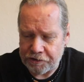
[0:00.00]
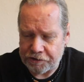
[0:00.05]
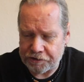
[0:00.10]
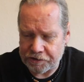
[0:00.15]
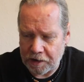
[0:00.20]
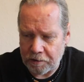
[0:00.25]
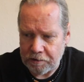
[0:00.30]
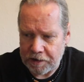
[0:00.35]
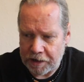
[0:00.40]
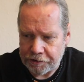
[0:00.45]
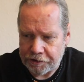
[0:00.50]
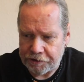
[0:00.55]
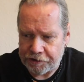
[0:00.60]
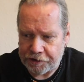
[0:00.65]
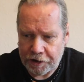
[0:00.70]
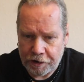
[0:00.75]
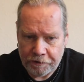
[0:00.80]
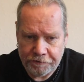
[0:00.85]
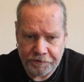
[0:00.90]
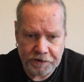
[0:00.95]
is totally
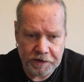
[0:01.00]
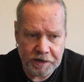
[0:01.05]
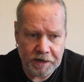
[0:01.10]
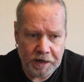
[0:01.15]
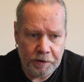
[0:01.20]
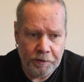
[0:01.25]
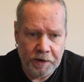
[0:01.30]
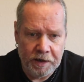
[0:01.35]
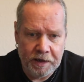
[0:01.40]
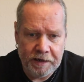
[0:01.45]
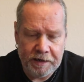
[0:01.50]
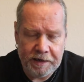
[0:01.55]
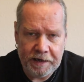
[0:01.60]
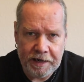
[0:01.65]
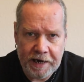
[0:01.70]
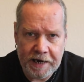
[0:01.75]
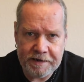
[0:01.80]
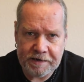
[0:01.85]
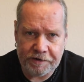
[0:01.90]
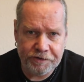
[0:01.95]
undeserved. You know,
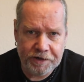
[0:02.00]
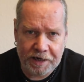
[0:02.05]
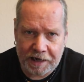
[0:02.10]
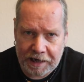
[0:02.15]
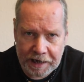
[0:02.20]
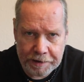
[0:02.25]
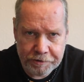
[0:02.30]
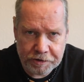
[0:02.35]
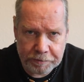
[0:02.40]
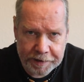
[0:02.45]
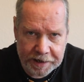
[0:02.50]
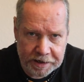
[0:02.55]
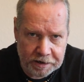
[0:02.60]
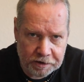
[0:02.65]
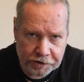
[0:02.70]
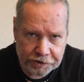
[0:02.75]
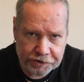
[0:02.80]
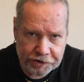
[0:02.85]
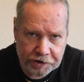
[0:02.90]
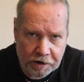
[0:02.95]
he doesn't claim to be an
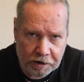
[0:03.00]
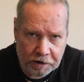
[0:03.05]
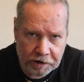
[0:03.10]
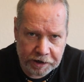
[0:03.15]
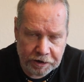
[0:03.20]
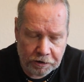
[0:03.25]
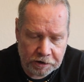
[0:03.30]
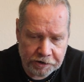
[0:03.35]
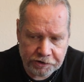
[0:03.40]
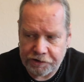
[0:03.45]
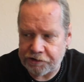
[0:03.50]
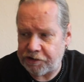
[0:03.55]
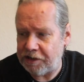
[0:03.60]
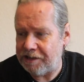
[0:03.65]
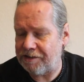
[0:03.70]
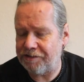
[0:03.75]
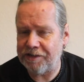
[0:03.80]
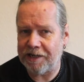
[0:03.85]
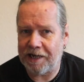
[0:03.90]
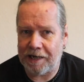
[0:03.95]
archaeologist. He
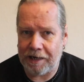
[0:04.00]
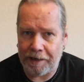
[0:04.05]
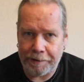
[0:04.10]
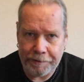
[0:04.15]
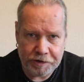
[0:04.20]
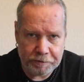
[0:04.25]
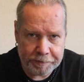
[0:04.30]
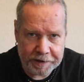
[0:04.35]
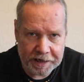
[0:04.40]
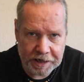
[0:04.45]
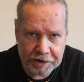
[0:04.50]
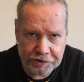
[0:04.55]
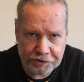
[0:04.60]
doesn't claim to be a